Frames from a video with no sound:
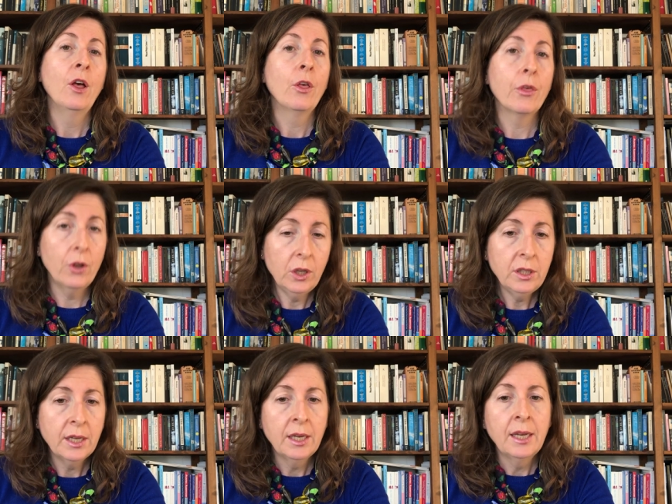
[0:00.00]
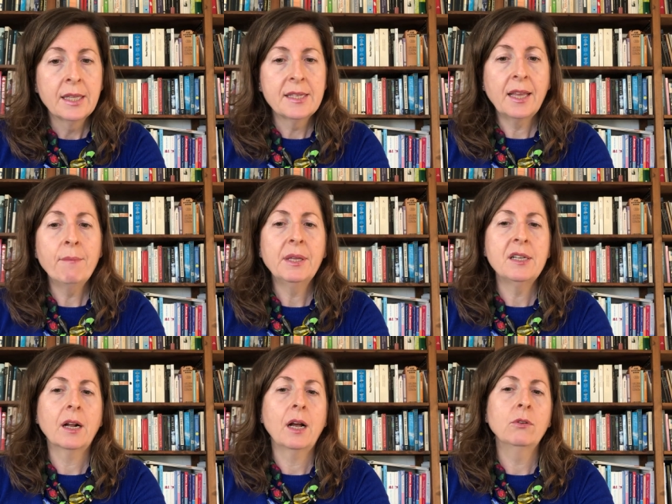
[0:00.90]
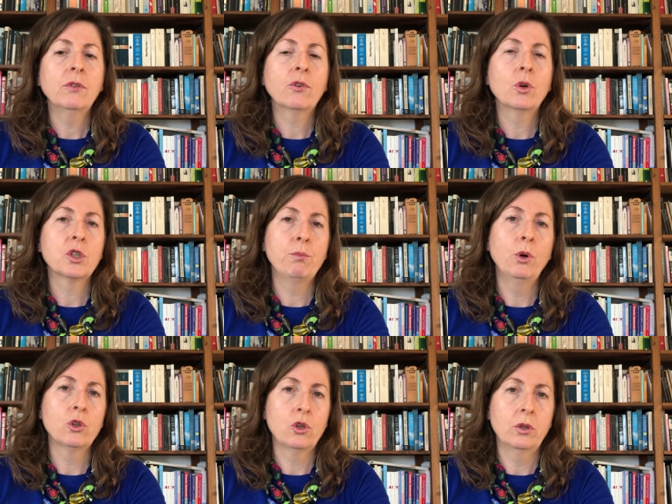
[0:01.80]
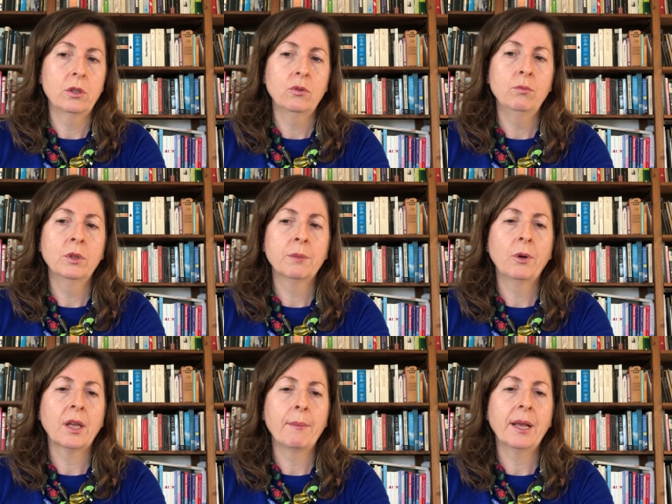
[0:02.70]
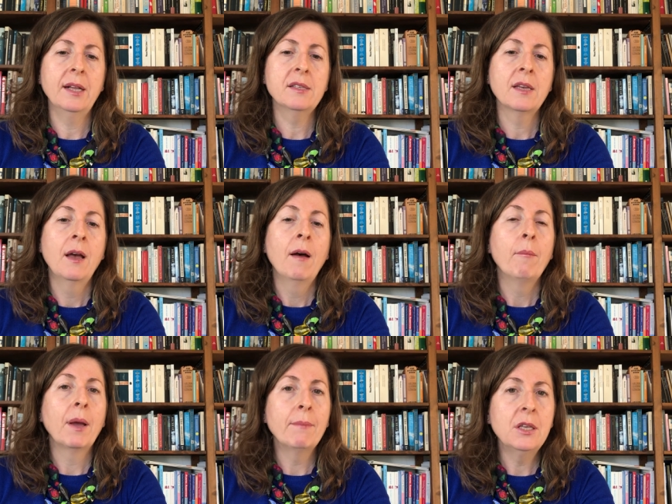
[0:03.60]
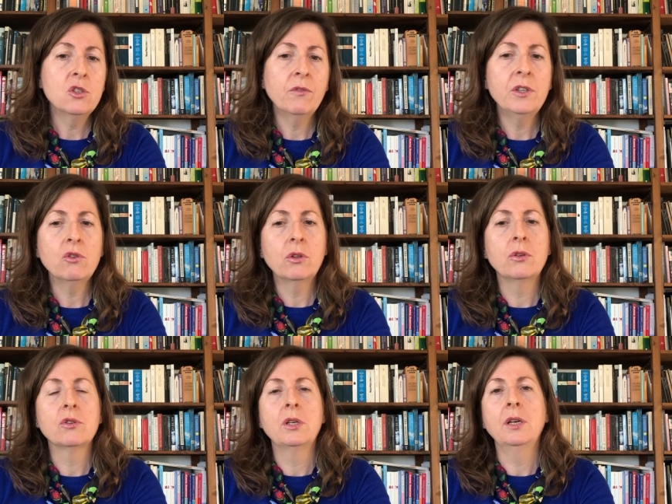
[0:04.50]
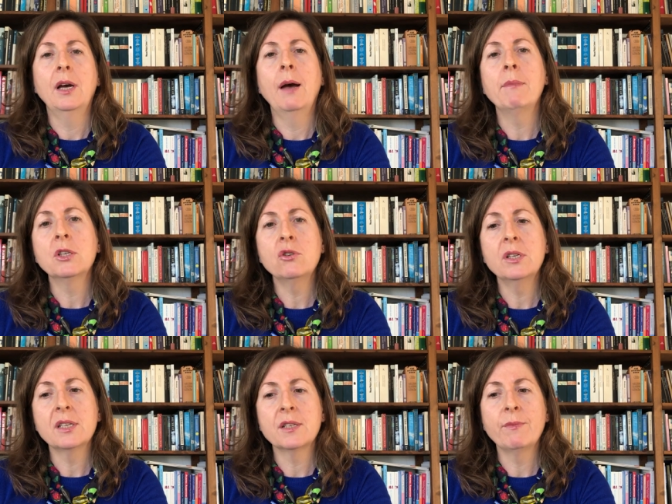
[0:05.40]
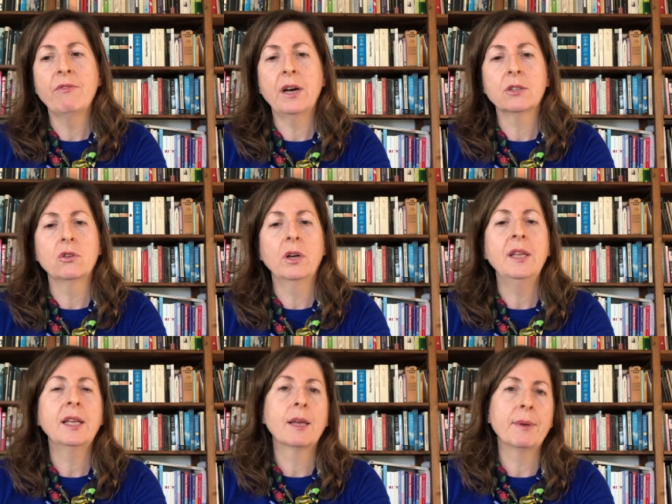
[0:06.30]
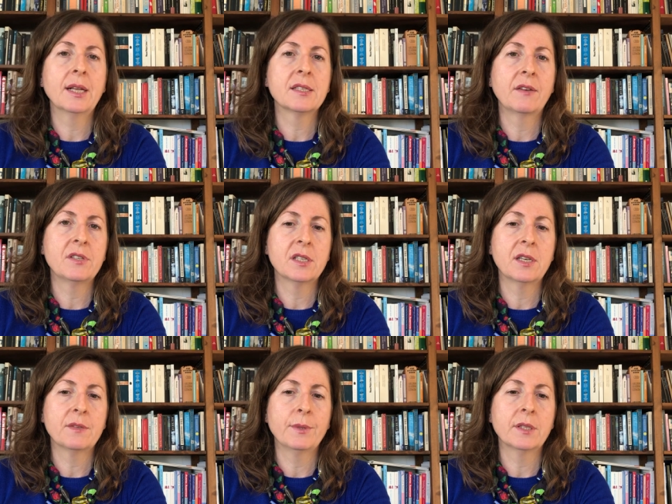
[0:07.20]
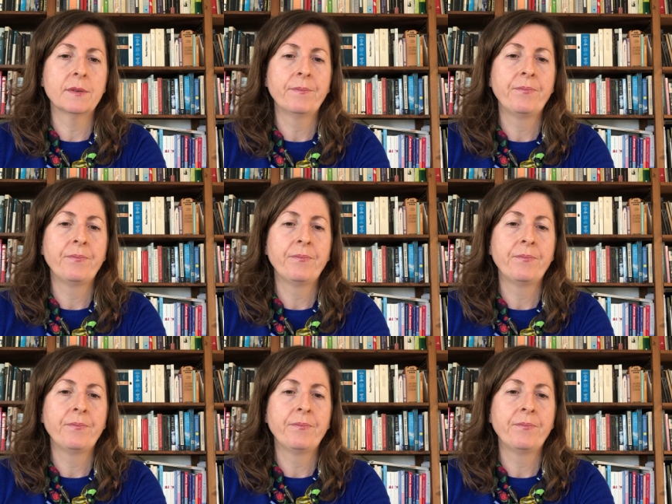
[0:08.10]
Third, taking better account of co-exposure to multiple chemicals by means of introducing a mixture assessment factor in the chemical safety assessment.